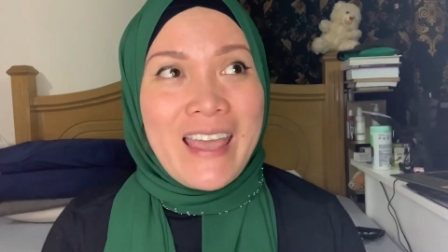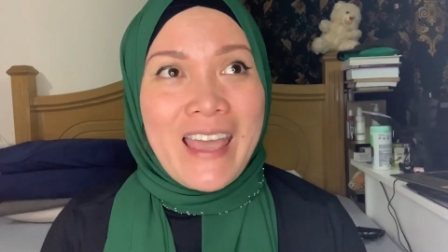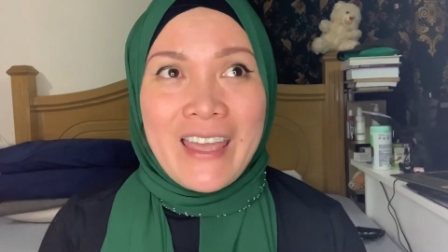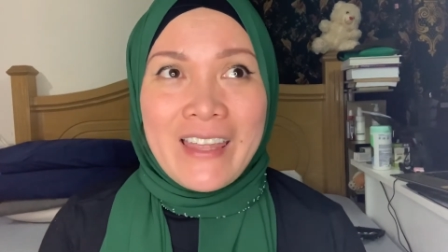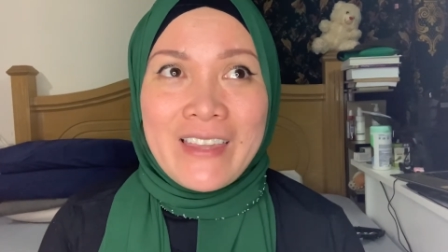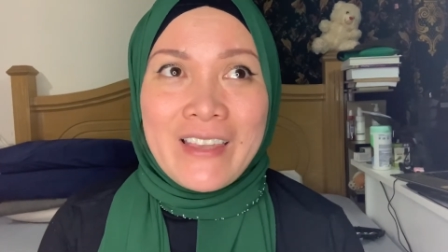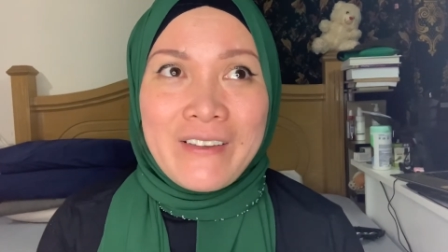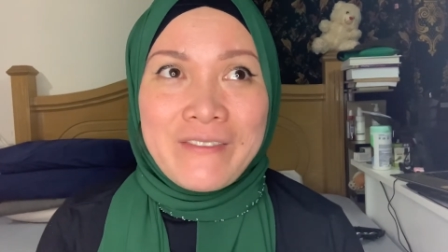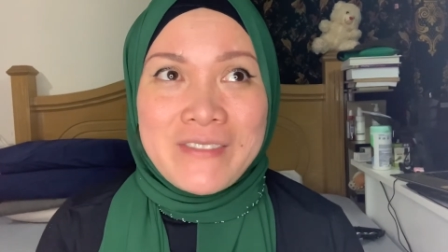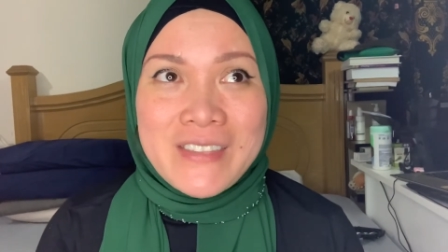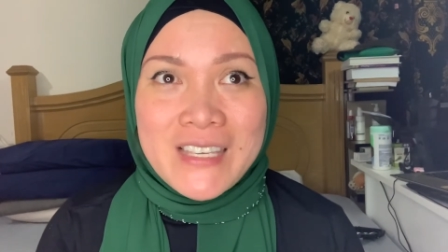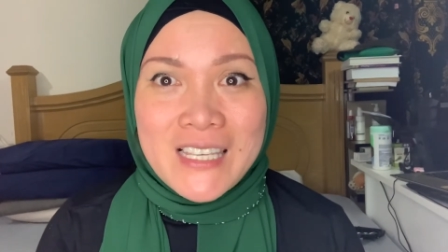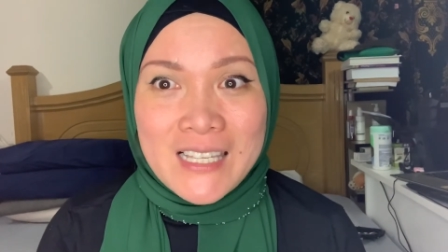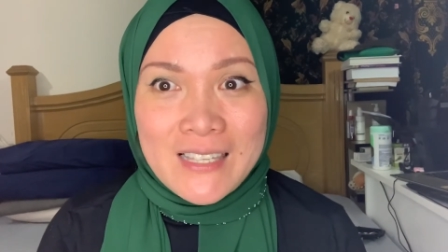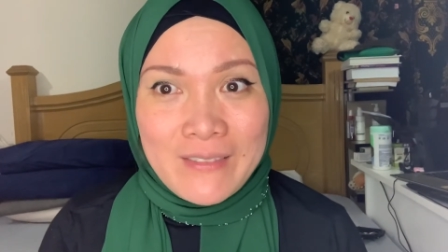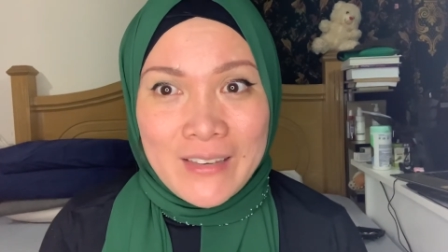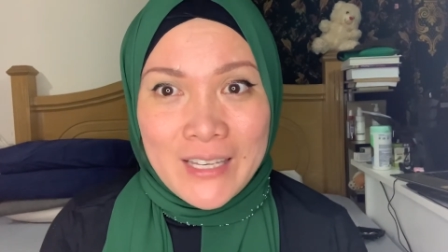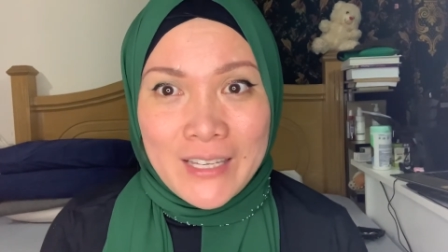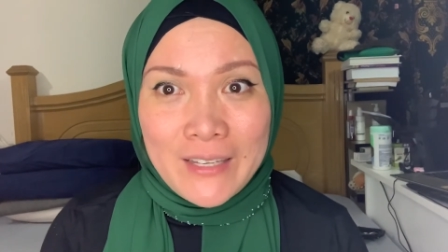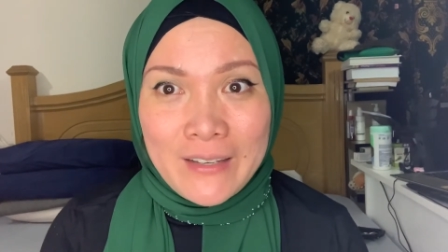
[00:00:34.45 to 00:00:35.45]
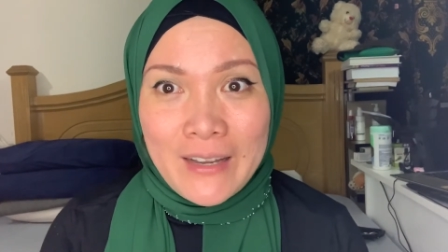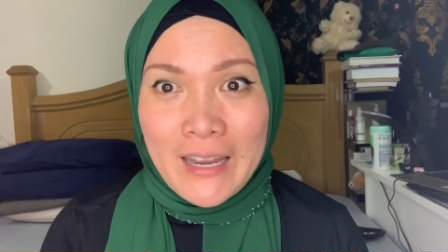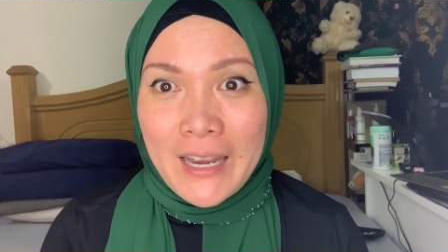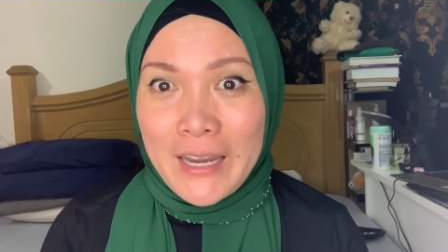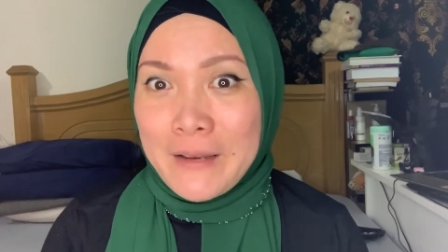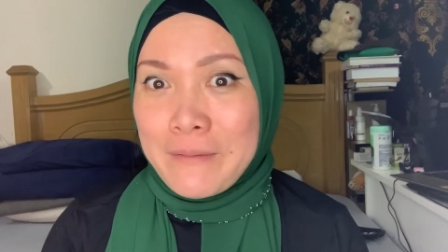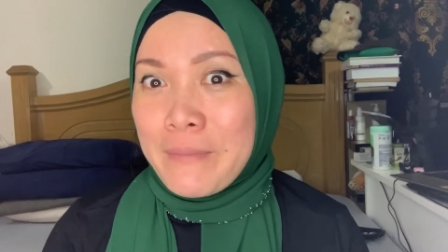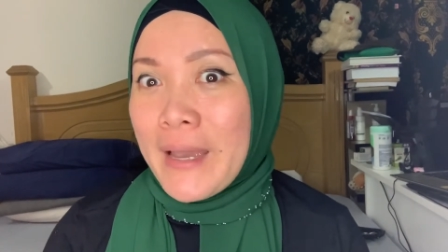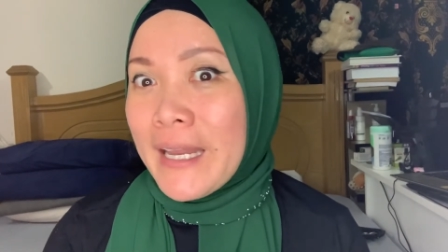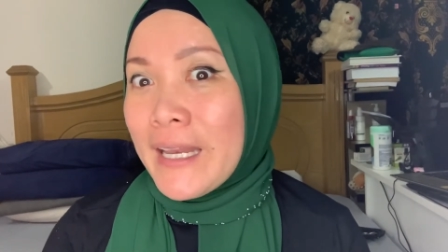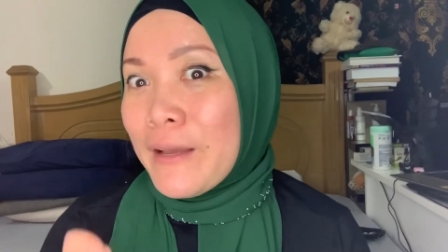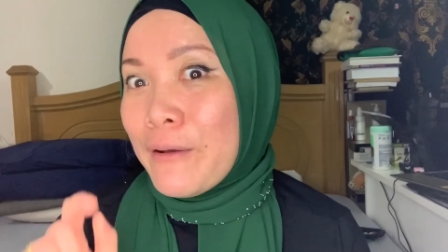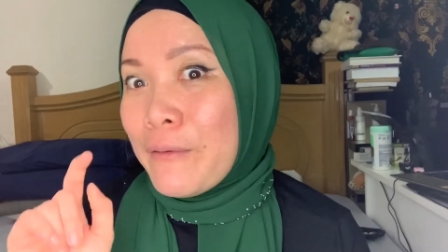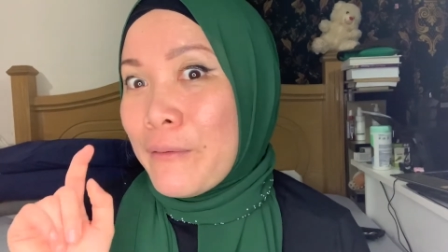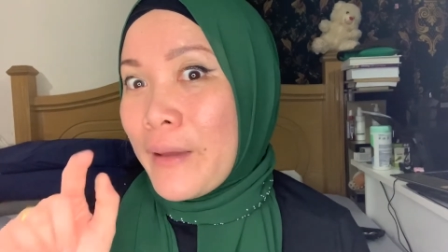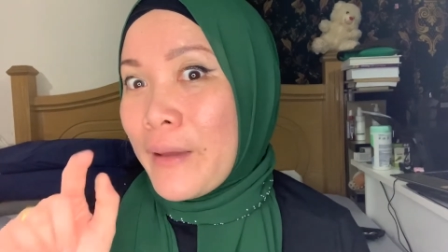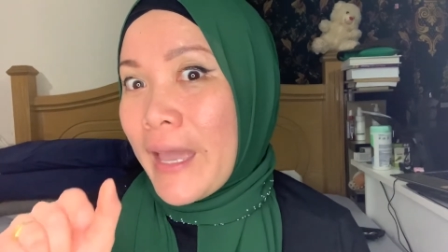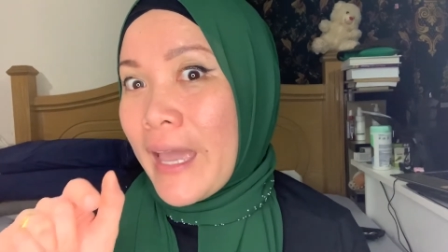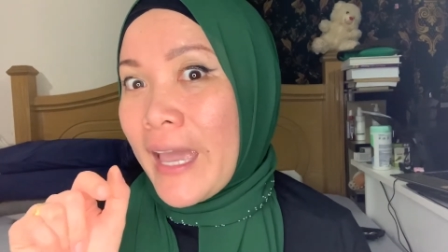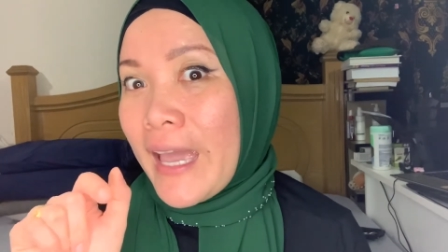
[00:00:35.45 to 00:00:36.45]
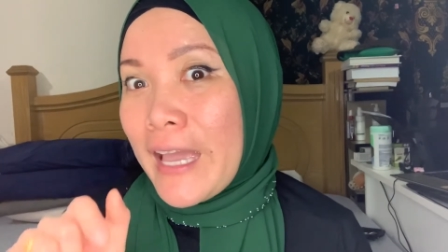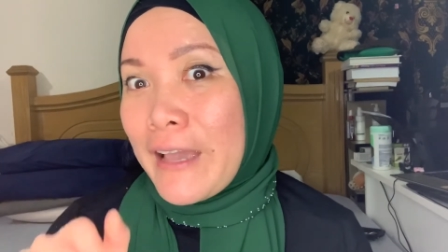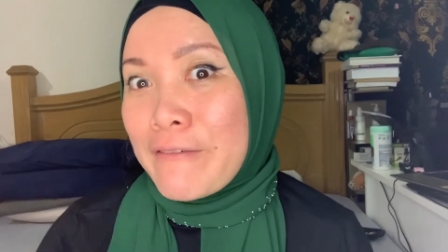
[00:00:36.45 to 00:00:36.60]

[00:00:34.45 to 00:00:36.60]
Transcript: the end of this video and by the way